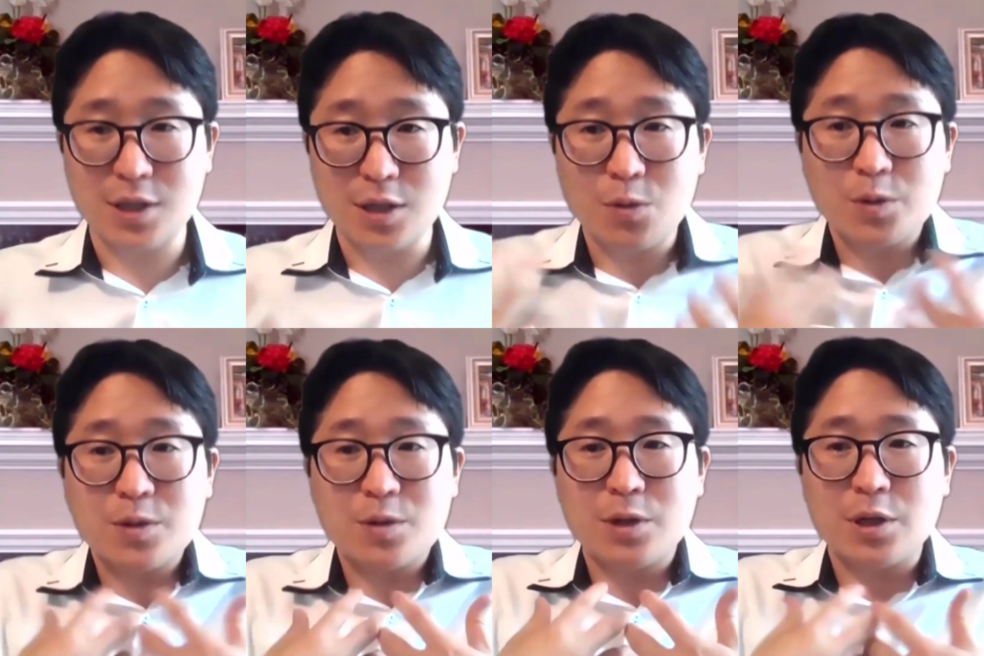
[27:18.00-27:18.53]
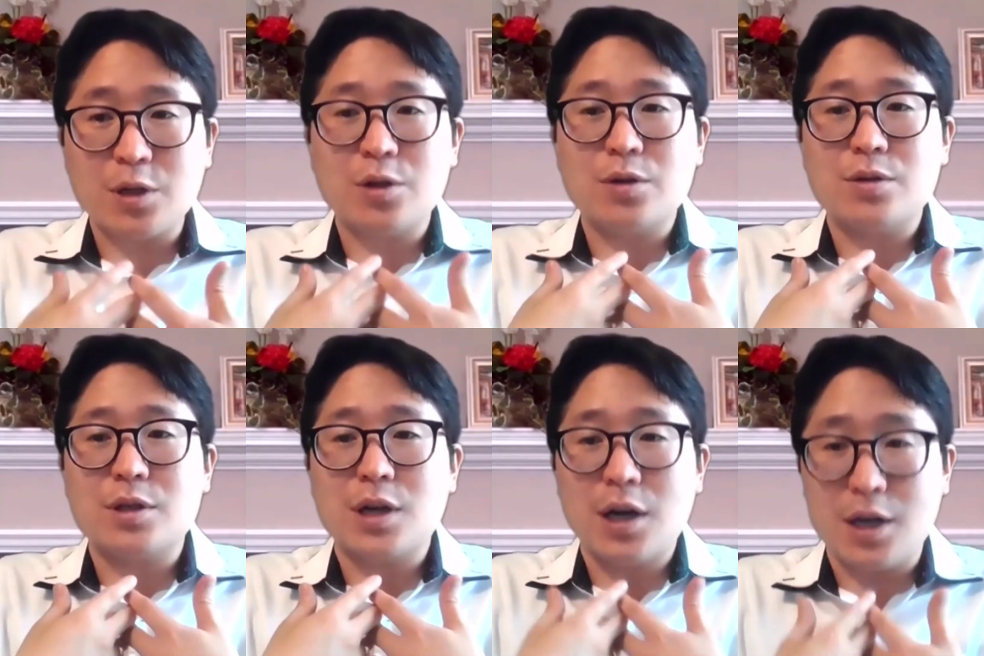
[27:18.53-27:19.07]
it also
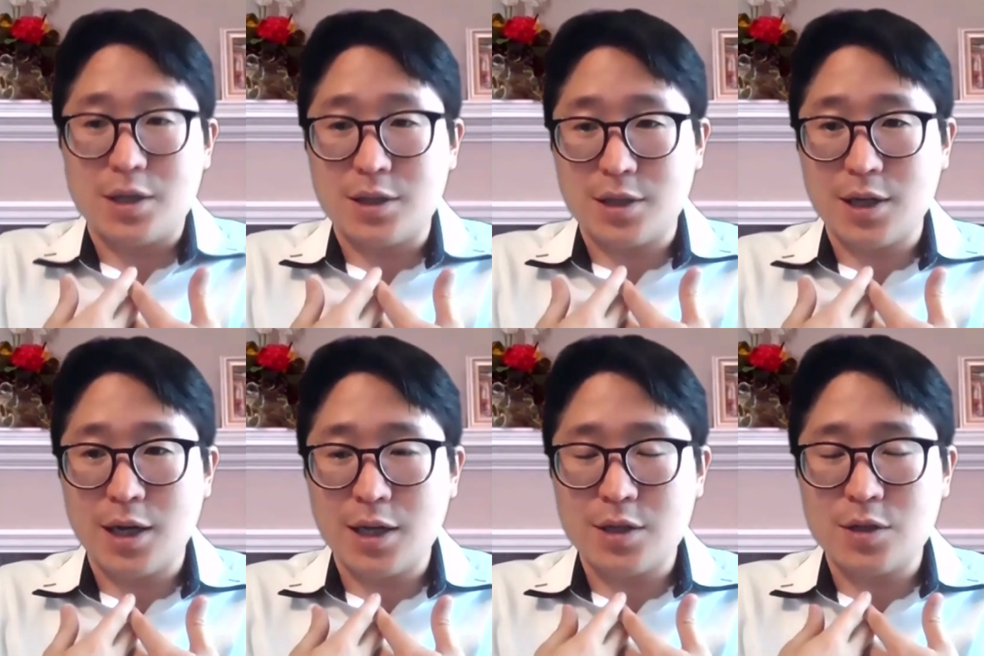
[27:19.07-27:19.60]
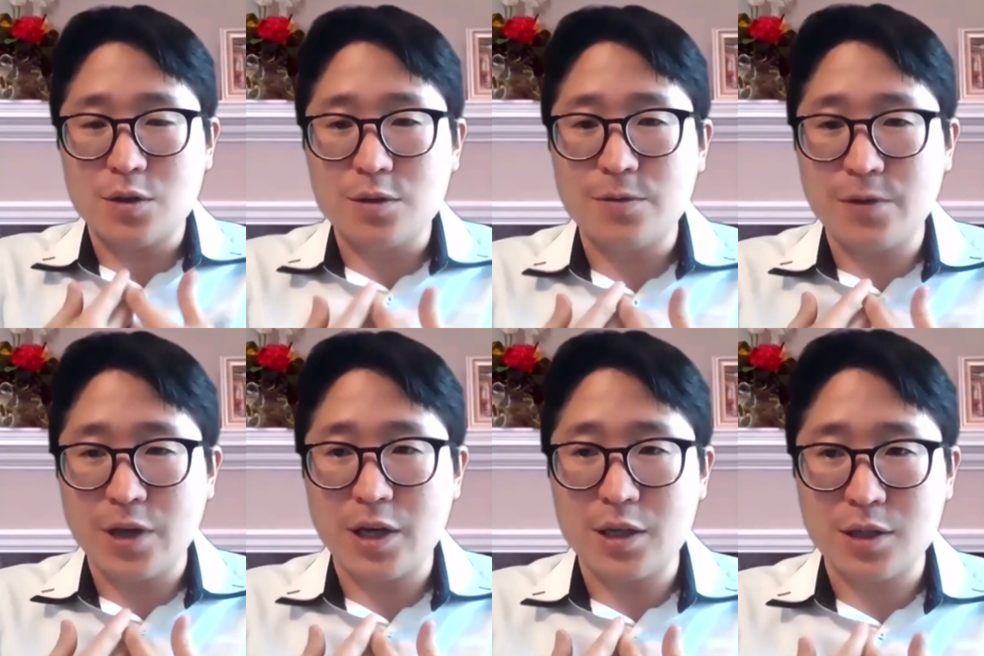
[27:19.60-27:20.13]
includes us as
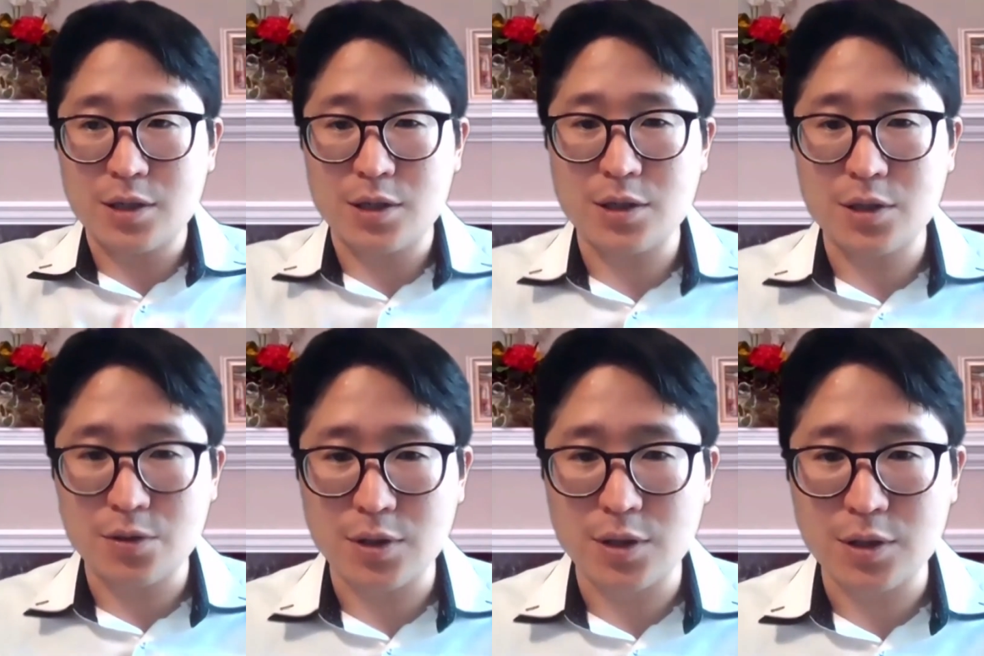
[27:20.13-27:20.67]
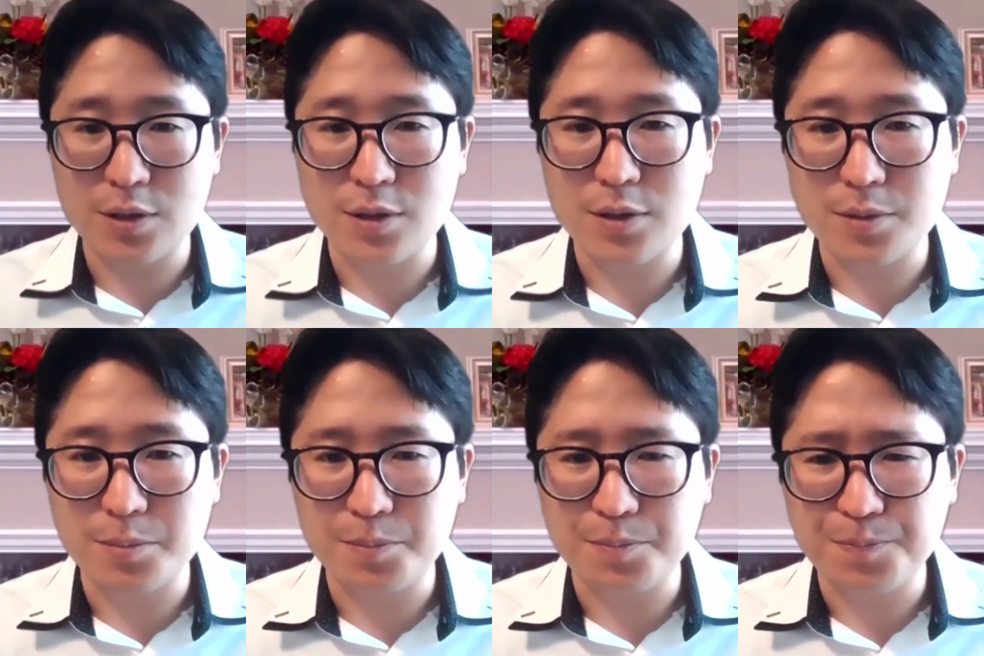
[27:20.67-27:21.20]
unificationist
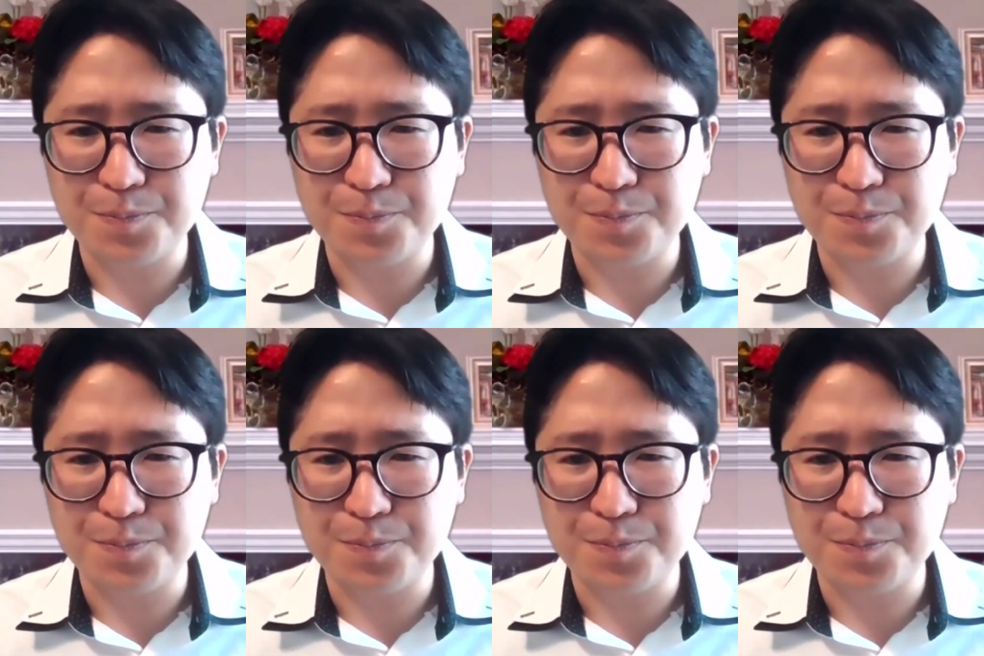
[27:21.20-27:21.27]
Christians.